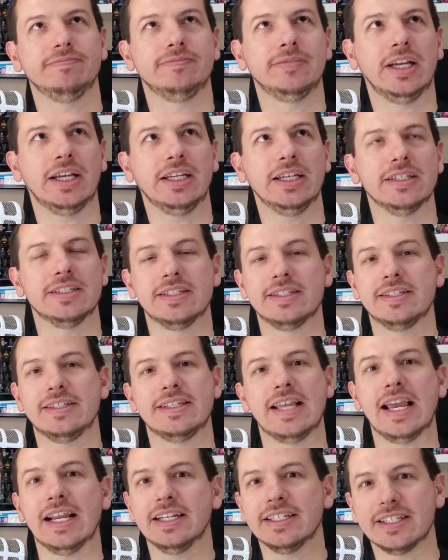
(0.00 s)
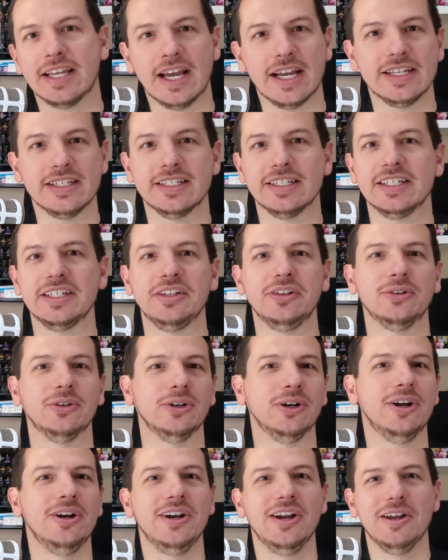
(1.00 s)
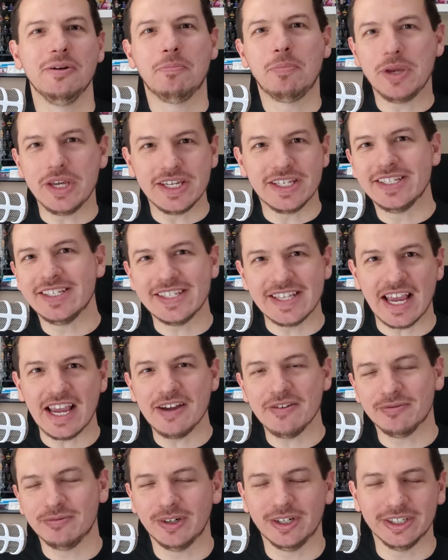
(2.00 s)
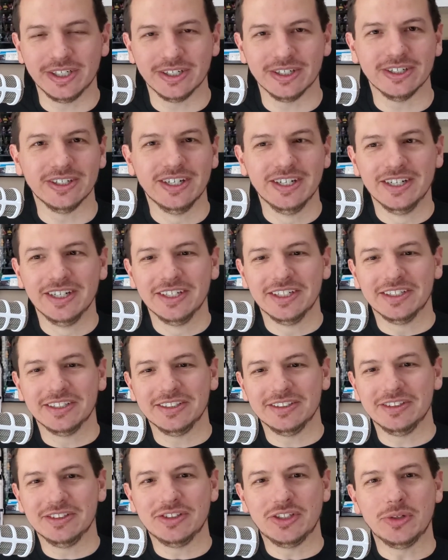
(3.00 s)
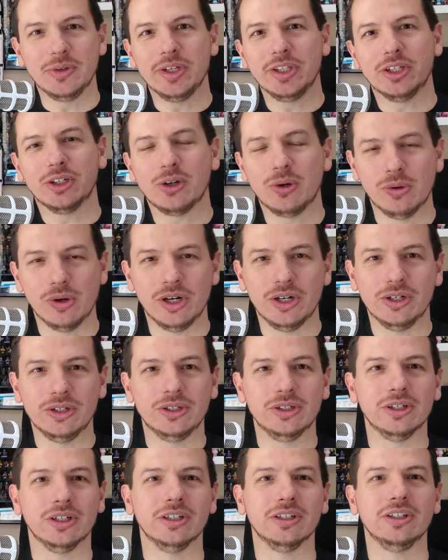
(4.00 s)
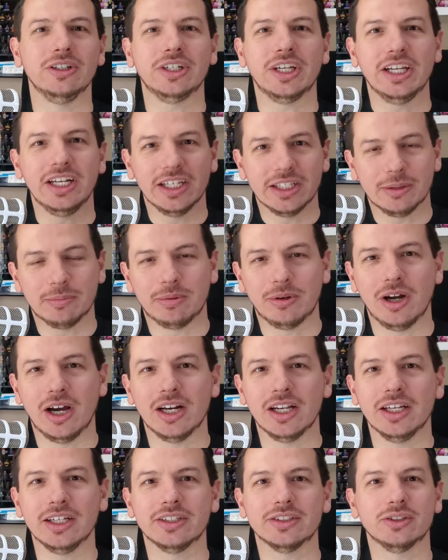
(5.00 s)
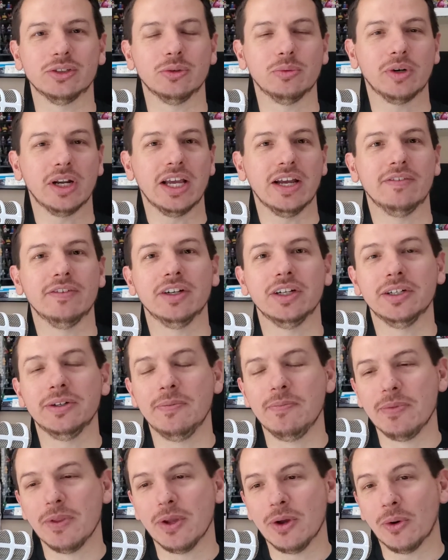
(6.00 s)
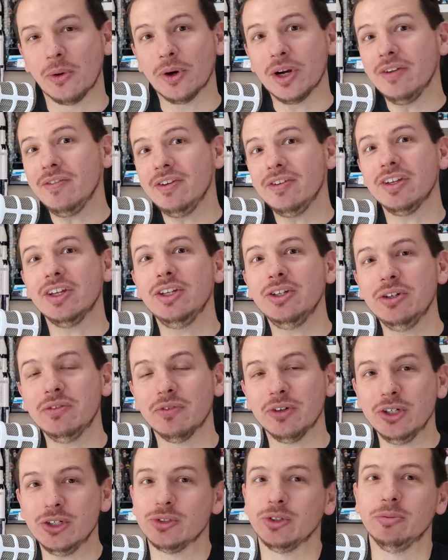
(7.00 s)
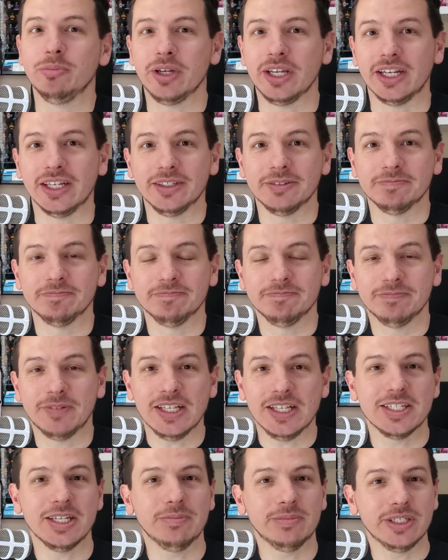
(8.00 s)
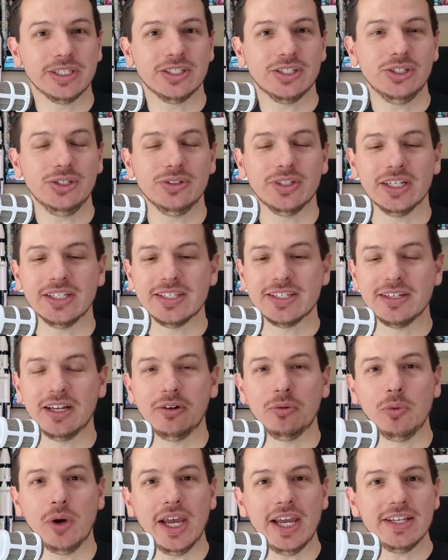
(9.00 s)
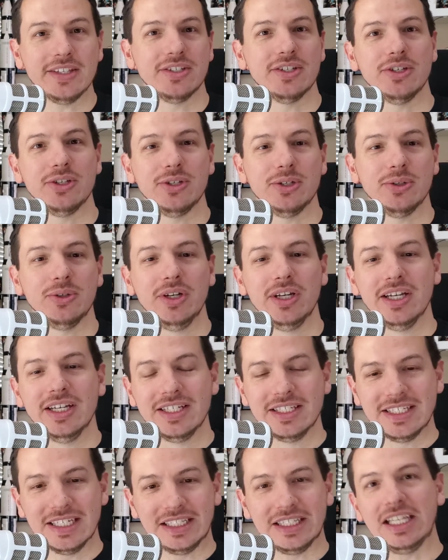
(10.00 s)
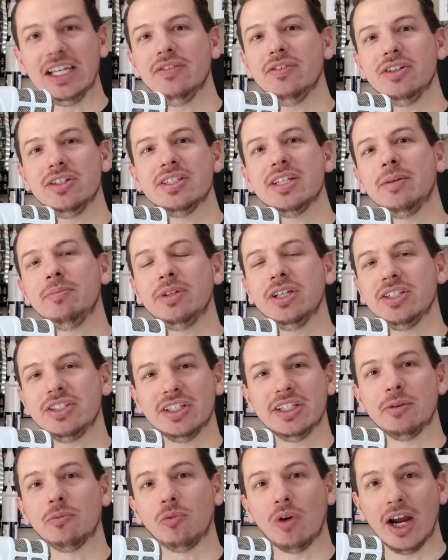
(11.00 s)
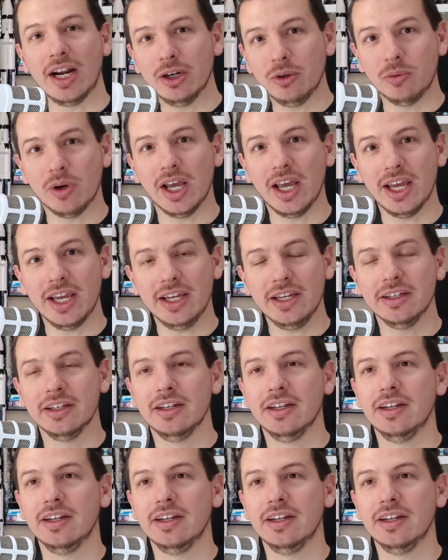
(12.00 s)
I guess sanitizing or being safe while you're doing the quote or looking at the products or whatever. Or even you can do a virtual meeting. That's something too. That's a way to deliver something to them right away.